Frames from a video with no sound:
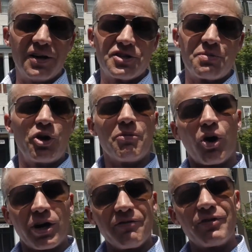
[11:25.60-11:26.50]
Smyrna
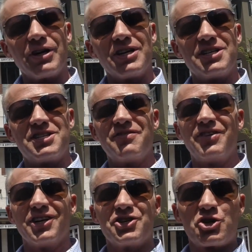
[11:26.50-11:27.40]
Market Village, the
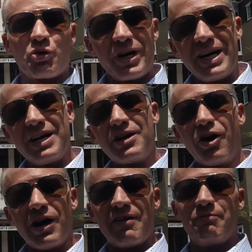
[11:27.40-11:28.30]
Village Green,
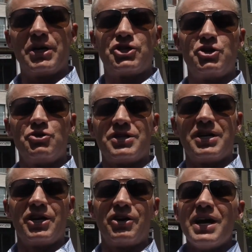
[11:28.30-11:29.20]
all have mixed use in
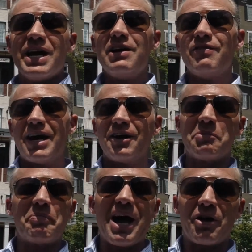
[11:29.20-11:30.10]
here. Even out at
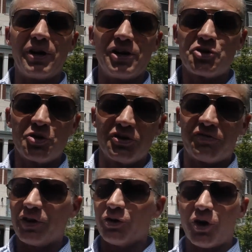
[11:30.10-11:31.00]
the Battery and Truist
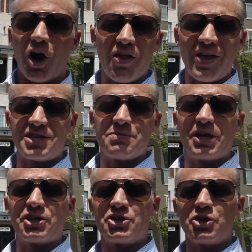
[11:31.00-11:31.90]
Field, all that's
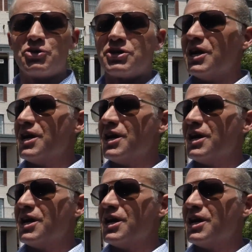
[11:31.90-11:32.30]
mixed use.